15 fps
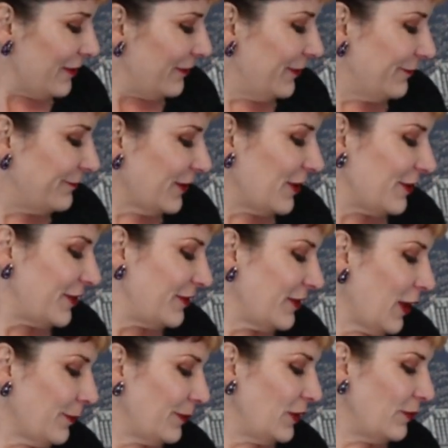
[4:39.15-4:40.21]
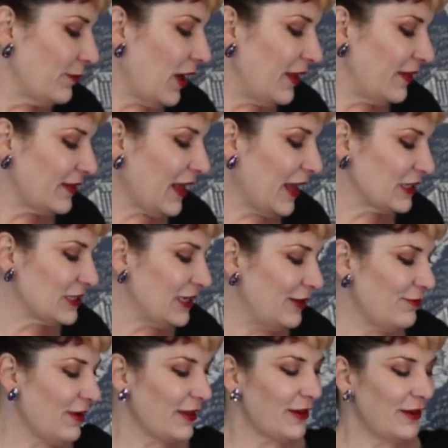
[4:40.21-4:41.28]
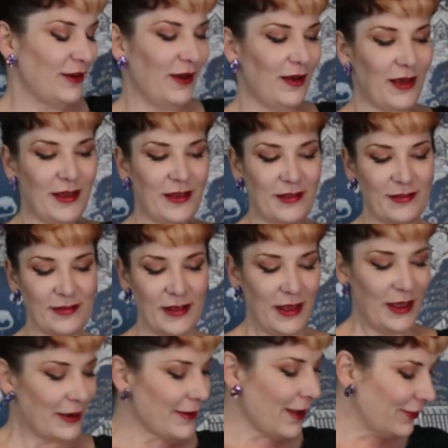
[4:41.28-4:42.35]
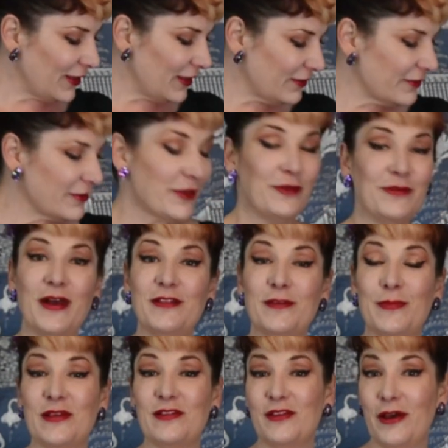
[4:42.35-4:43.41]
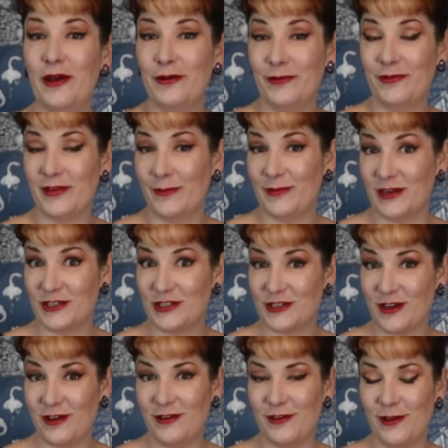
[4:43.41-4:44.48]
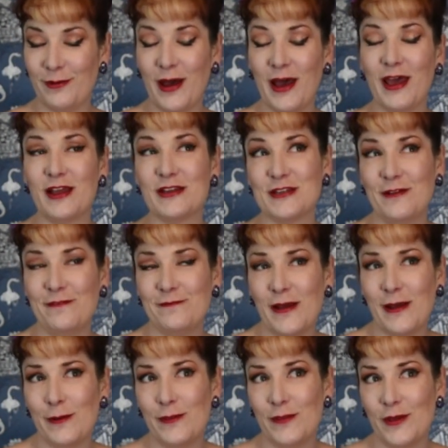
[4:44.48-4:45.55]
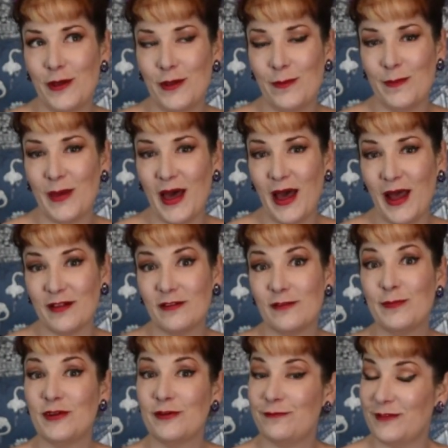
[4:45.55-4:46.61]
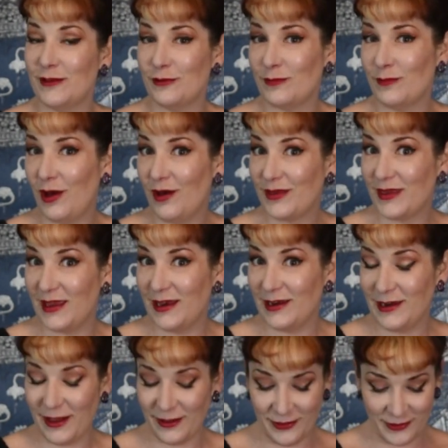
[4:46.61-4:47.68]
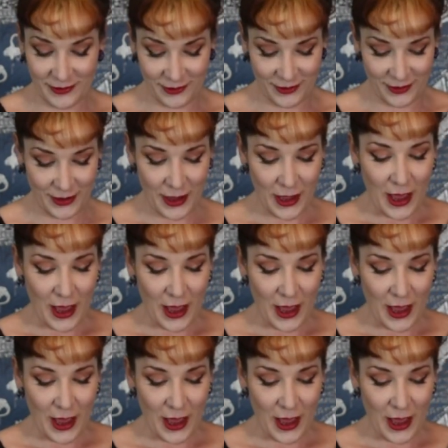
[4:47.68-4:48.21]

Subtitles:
The first up you might actually recognise. Now these 2 underbust girdles I'm going to show you, I actually found them at Spitalfields Market in London.